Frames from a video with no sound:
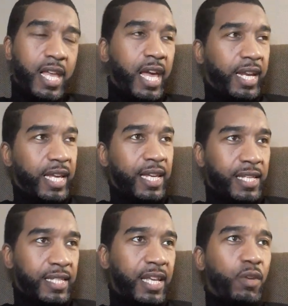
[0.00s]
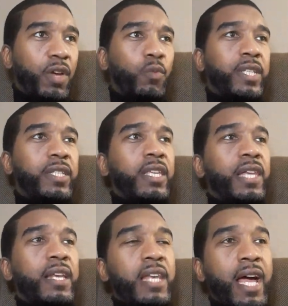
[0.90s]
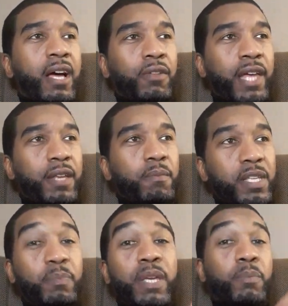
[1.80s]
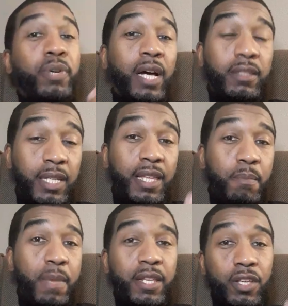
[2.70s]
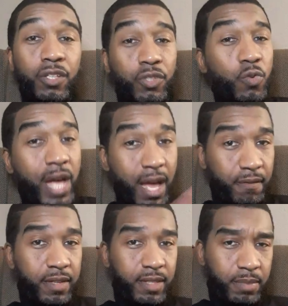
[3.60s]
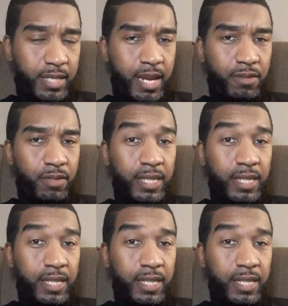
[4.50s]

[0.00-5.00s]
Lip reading: And again, as I said, we see that now that it's being put out there that men do have some standards.